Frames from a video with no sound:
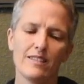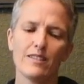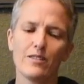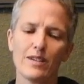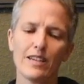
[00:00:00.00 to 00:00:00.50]

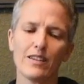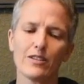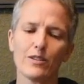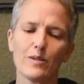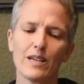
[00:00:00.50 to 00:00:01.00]
the
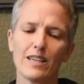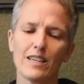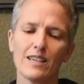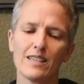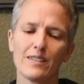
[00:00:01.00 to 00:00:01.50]
regular way
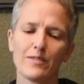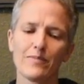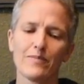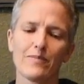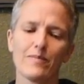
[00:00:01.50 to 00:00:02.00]

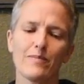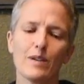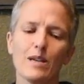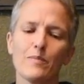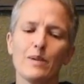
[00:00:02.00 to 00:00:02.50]

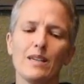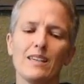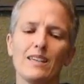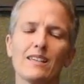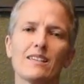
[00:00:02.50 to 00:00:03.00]
might be
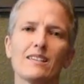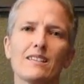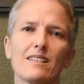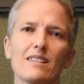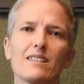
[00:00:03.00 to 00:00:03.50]

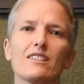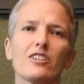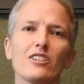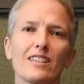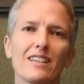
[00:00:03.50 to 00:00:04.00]

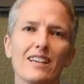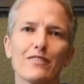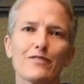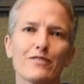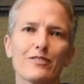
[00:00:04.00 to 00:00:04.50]
good
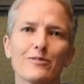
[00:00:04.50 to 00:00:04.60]
enough.